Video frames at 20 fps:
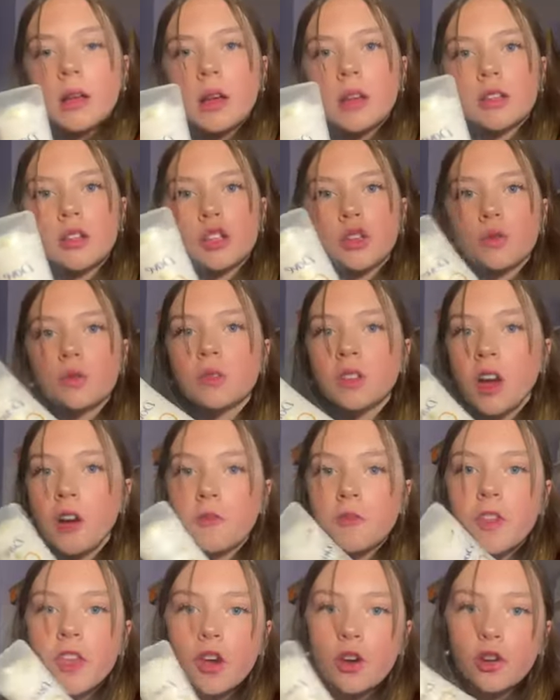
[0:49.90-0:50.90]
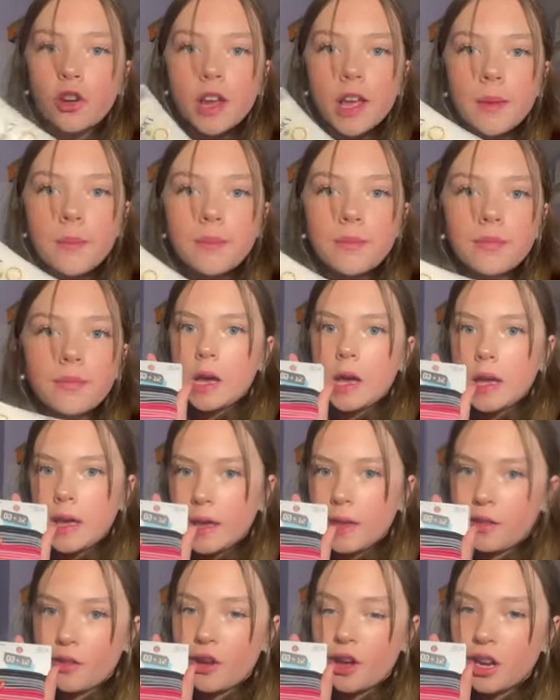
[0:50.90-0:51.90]
A new Dove deodorant.
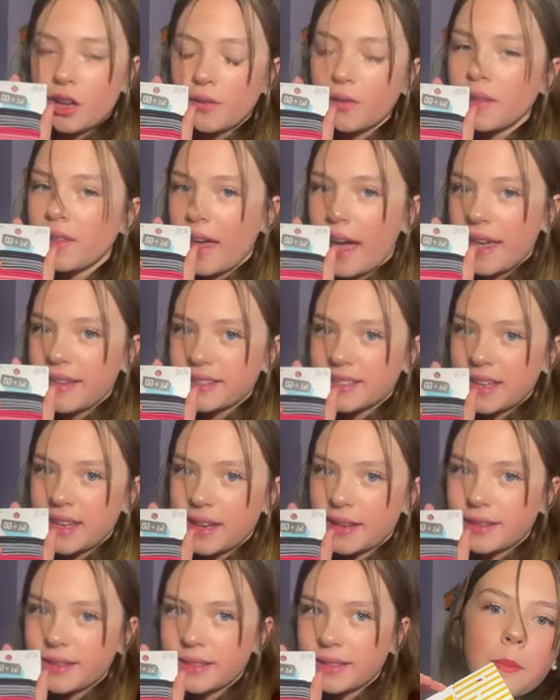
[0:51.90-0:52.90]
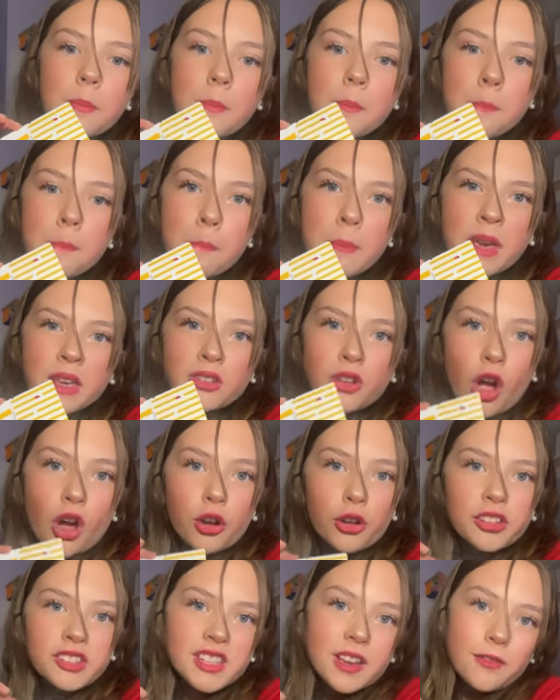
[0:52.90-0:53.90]
A lot of elastics.
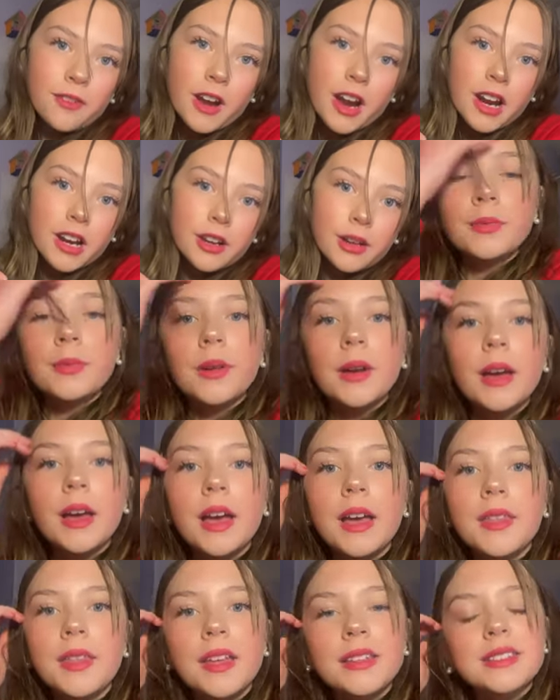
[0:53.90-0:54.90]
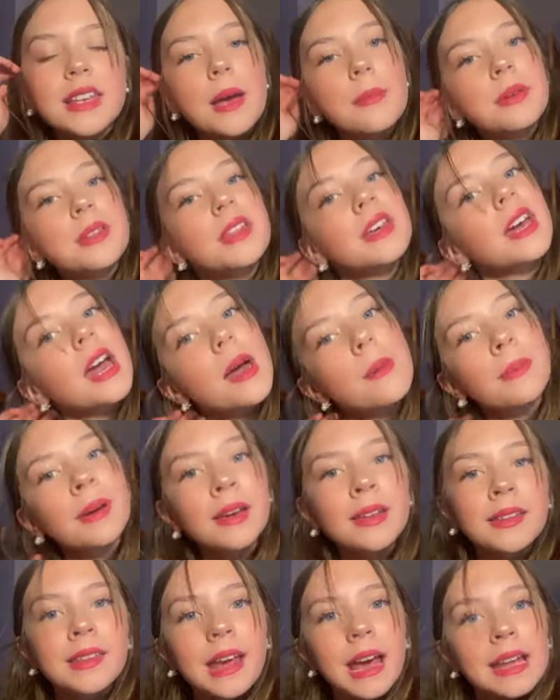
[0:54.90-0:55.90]
McDonald's gift card. And that's everything at
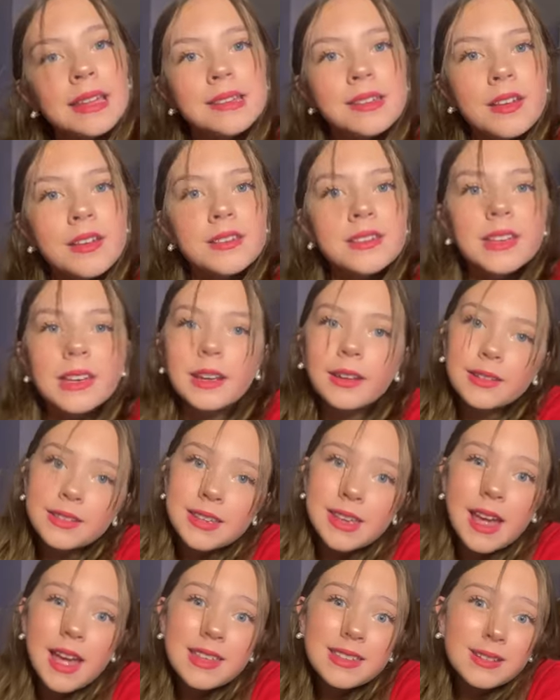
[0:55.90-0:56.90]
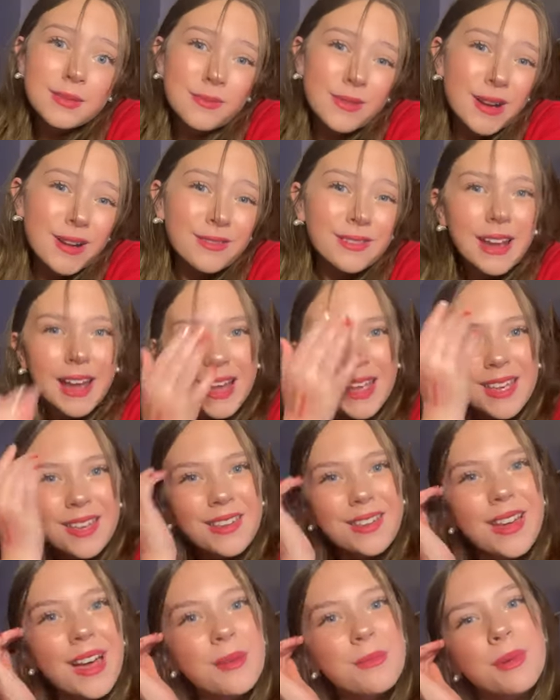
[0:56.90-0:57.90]
my dad's house, and I'll see you guys tomorrow
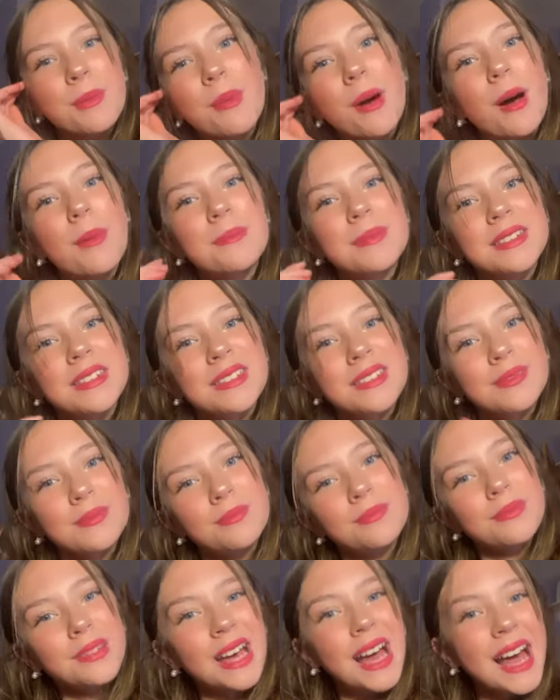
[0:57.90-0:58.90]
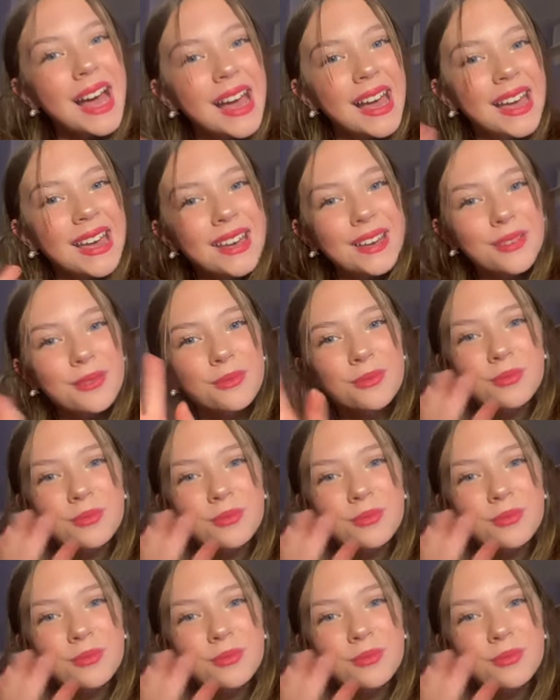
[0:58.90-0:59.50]
night at my mom's. Bye.